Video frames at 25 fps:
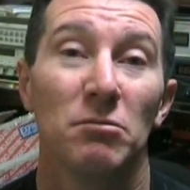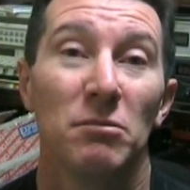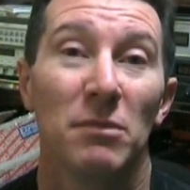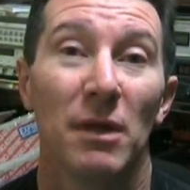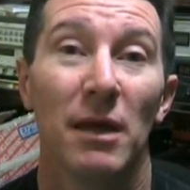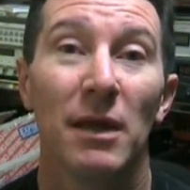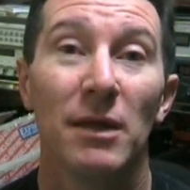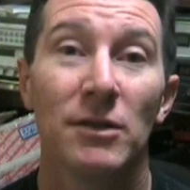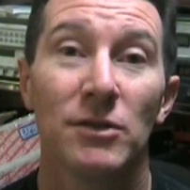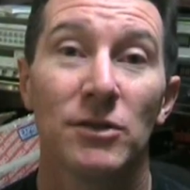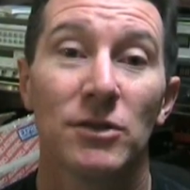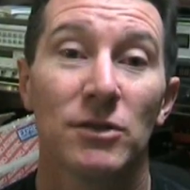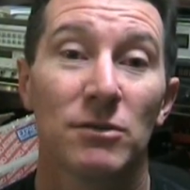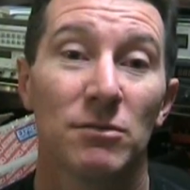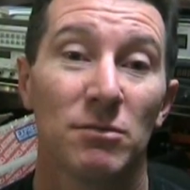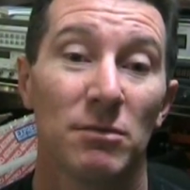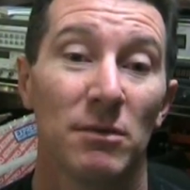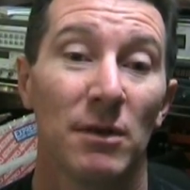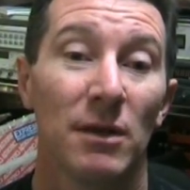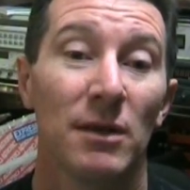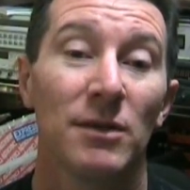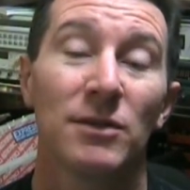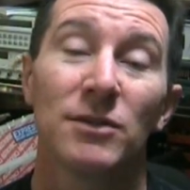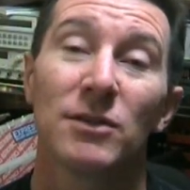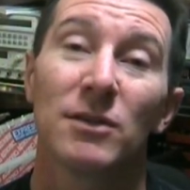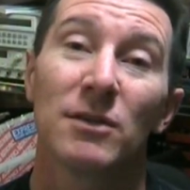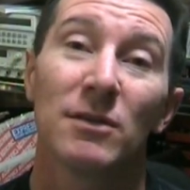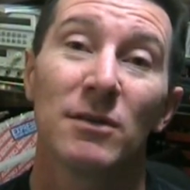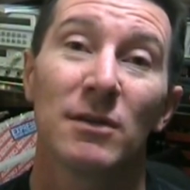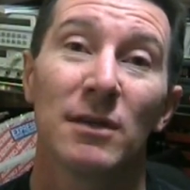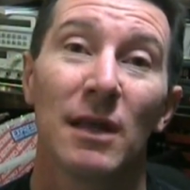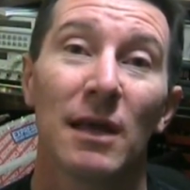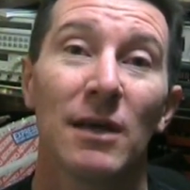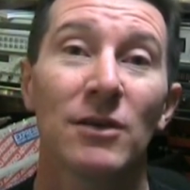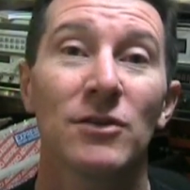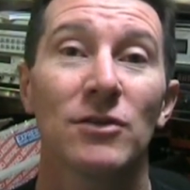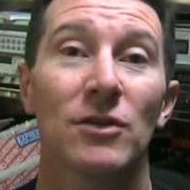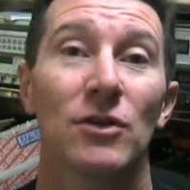it's it's
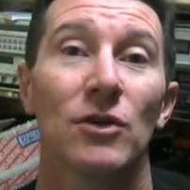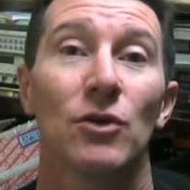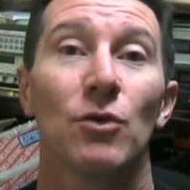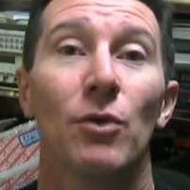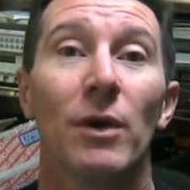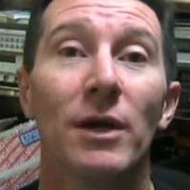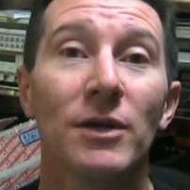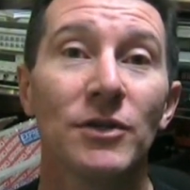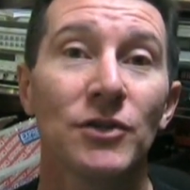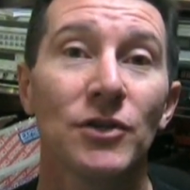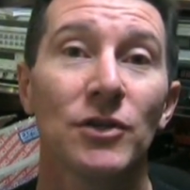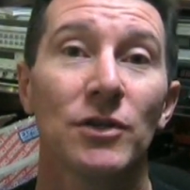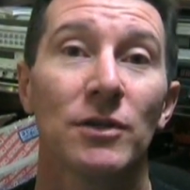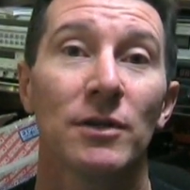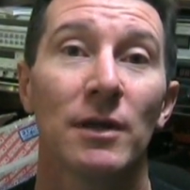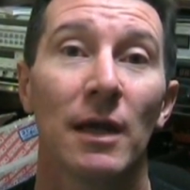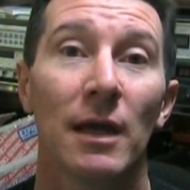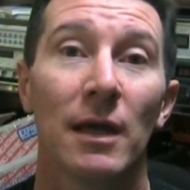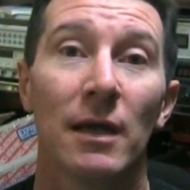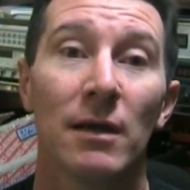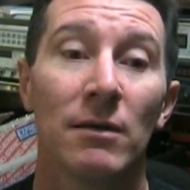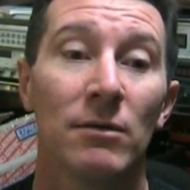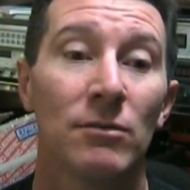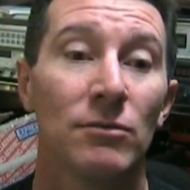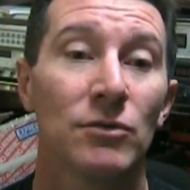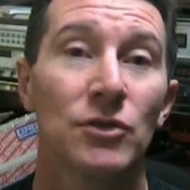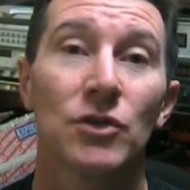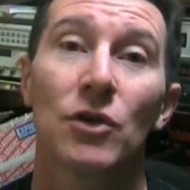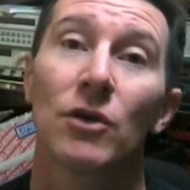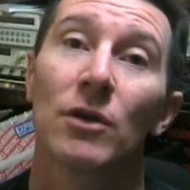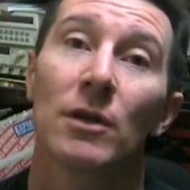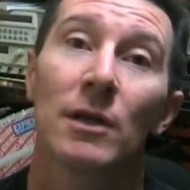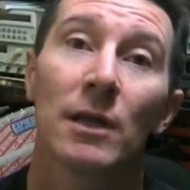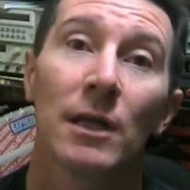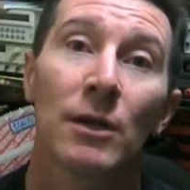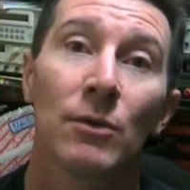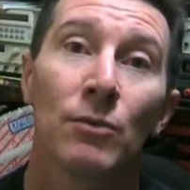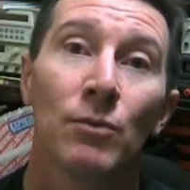an excellent question, and
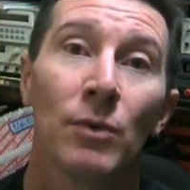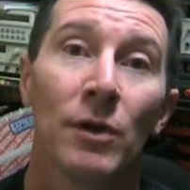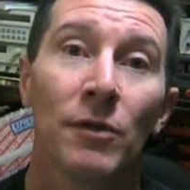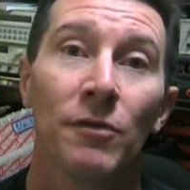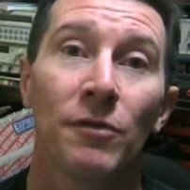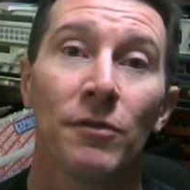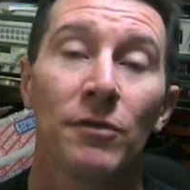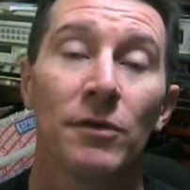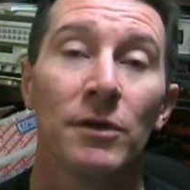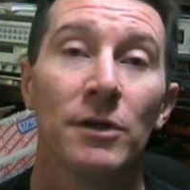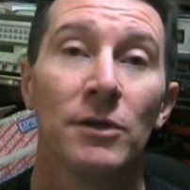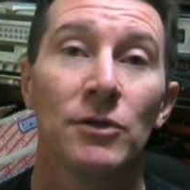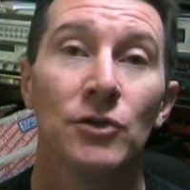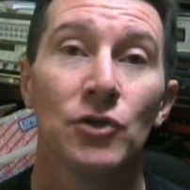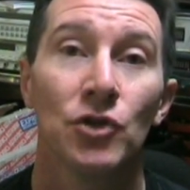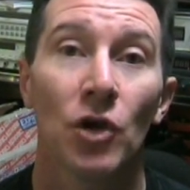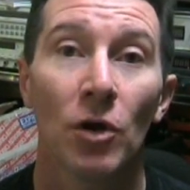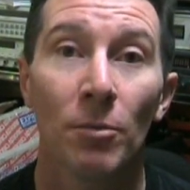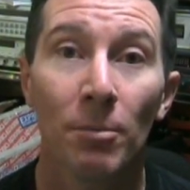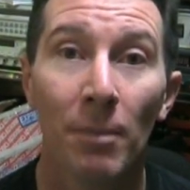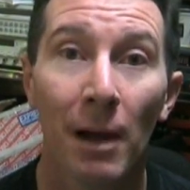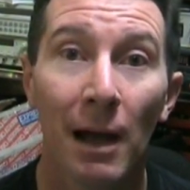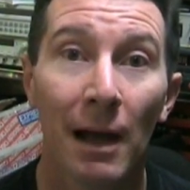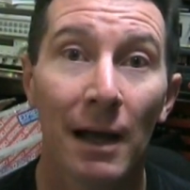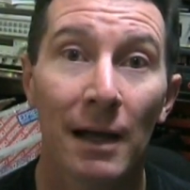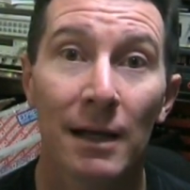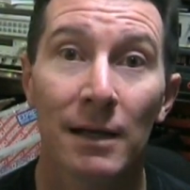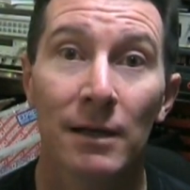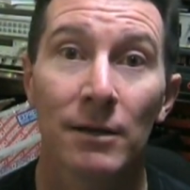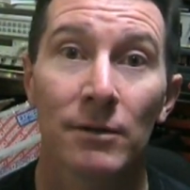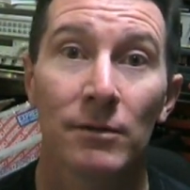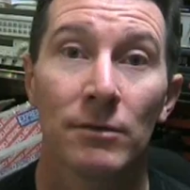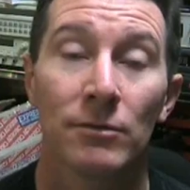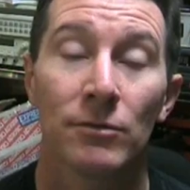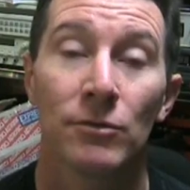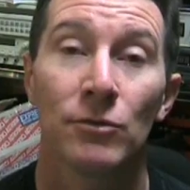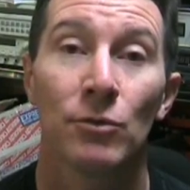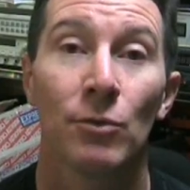certainly with the job
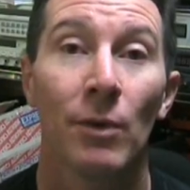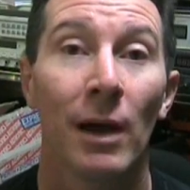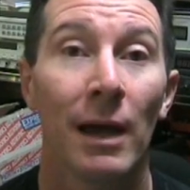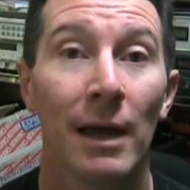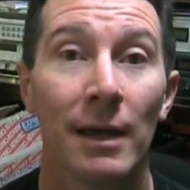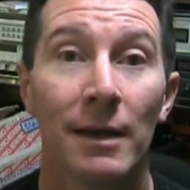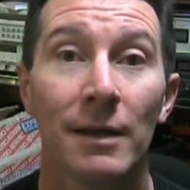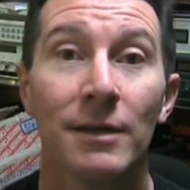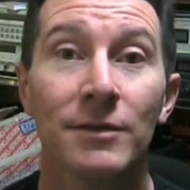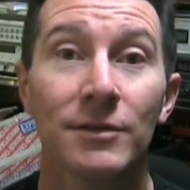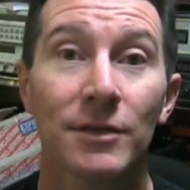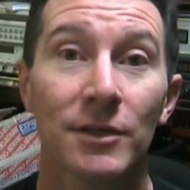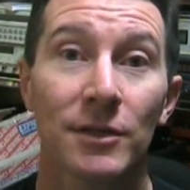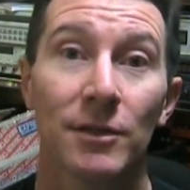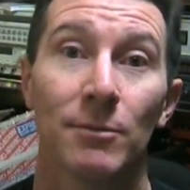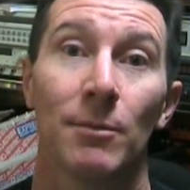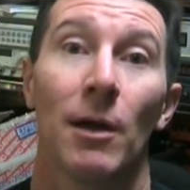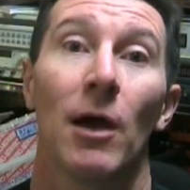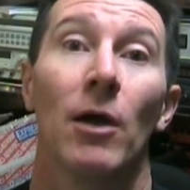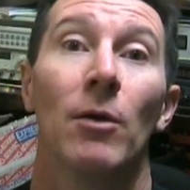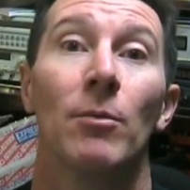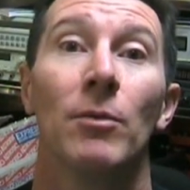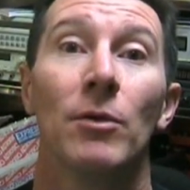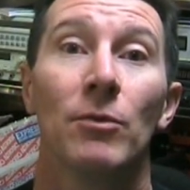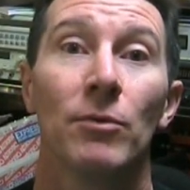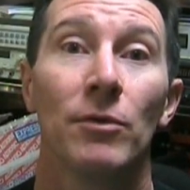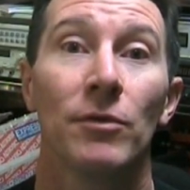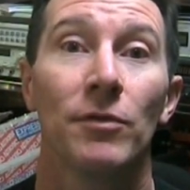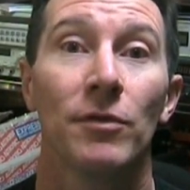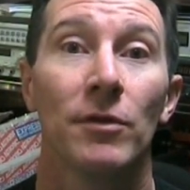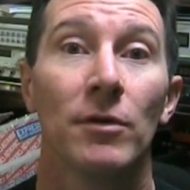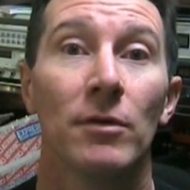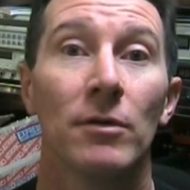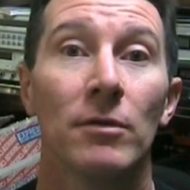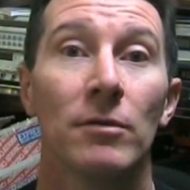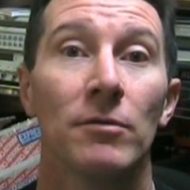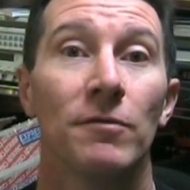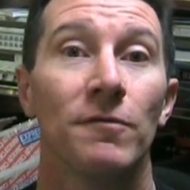market the way it is at the moment, with
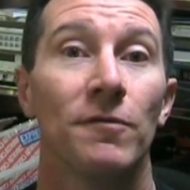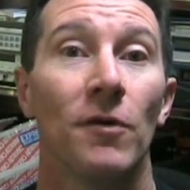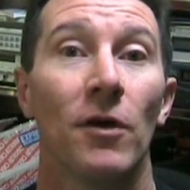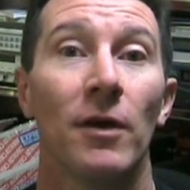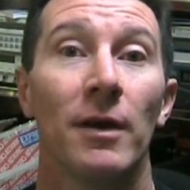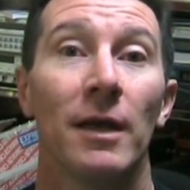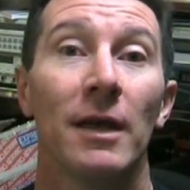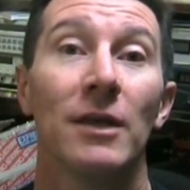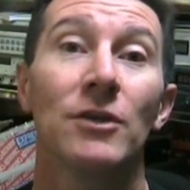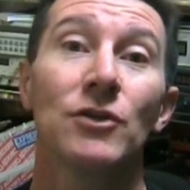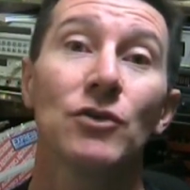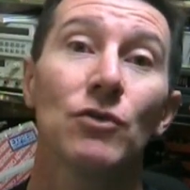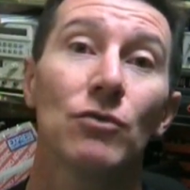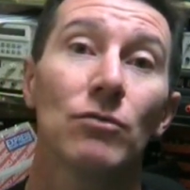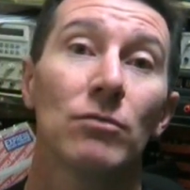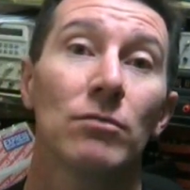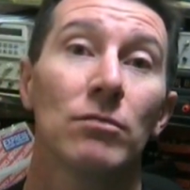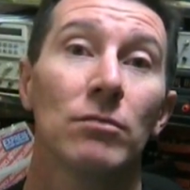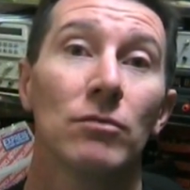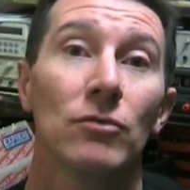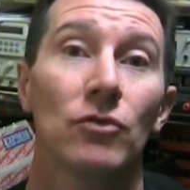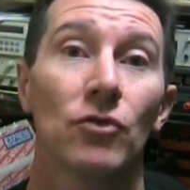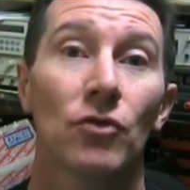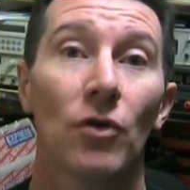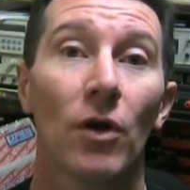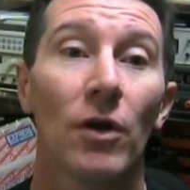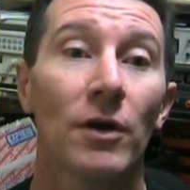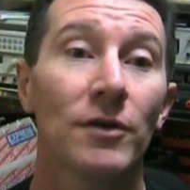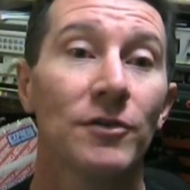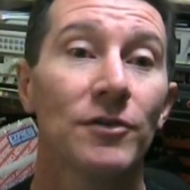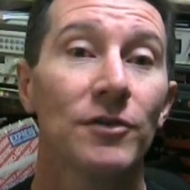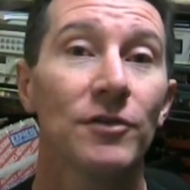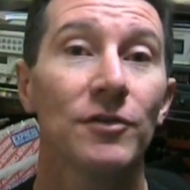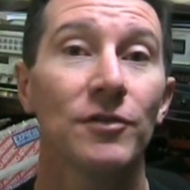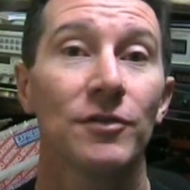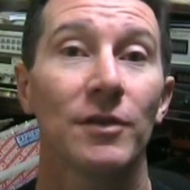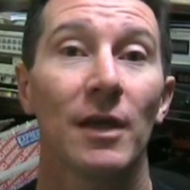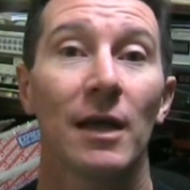the financial
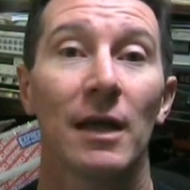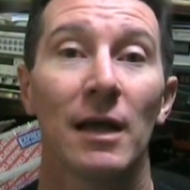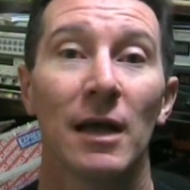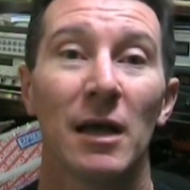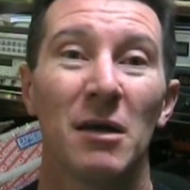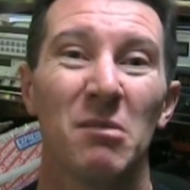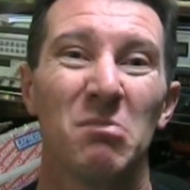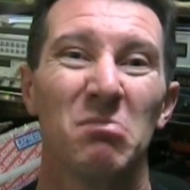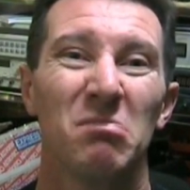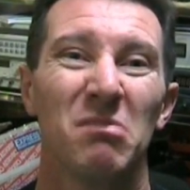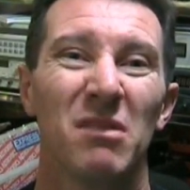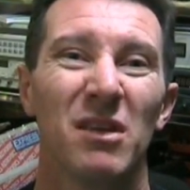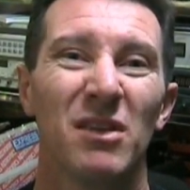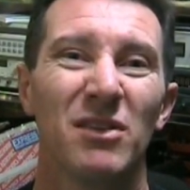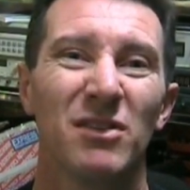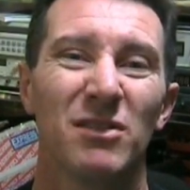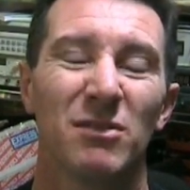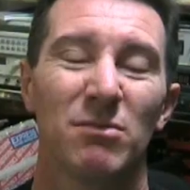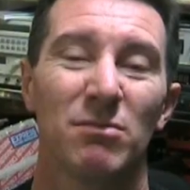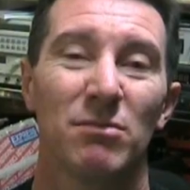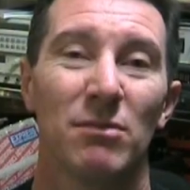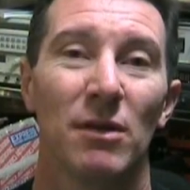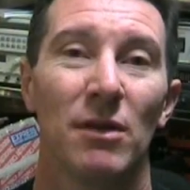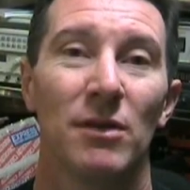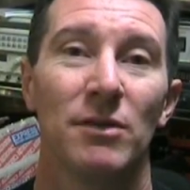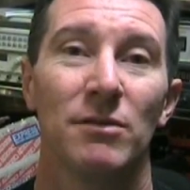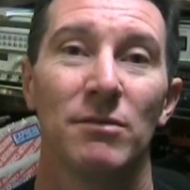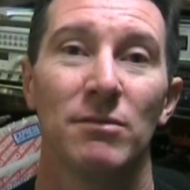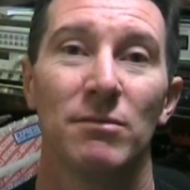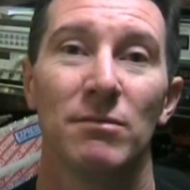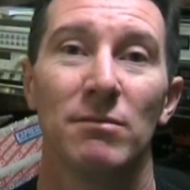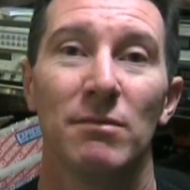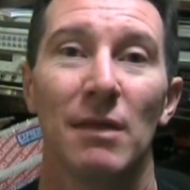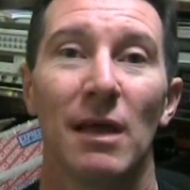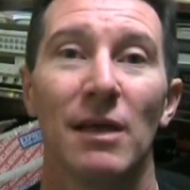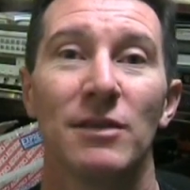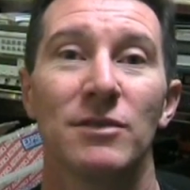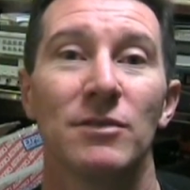crisis, um, it's it
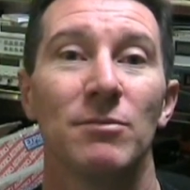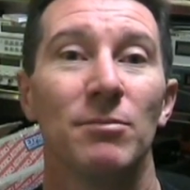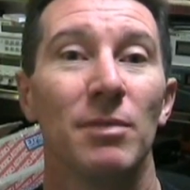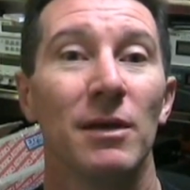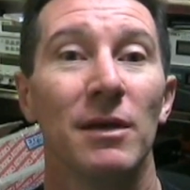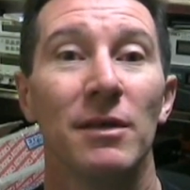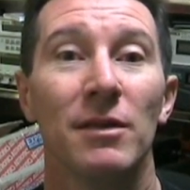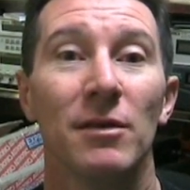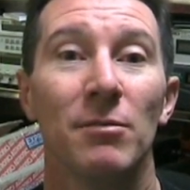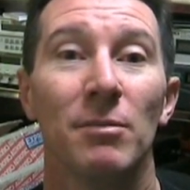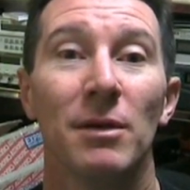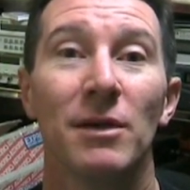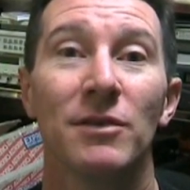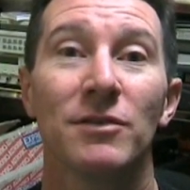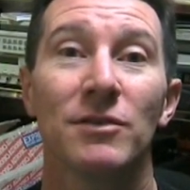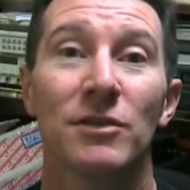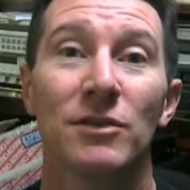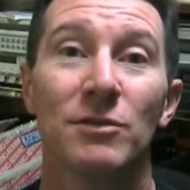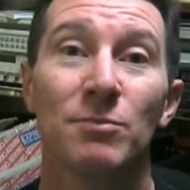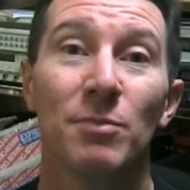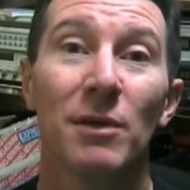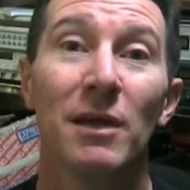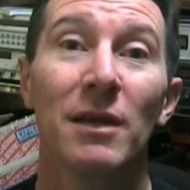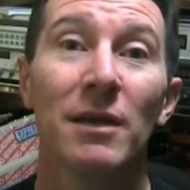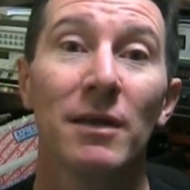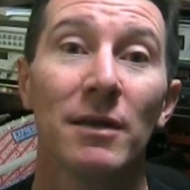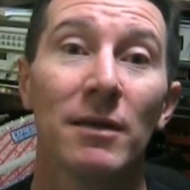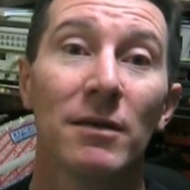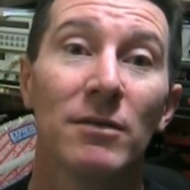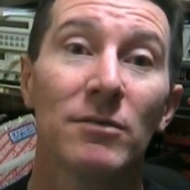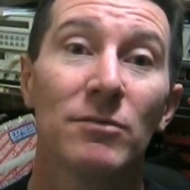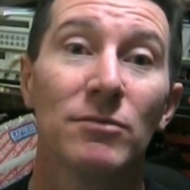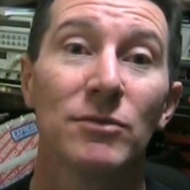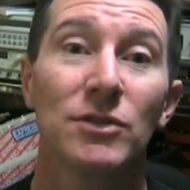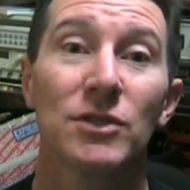hasn't been the best it's been.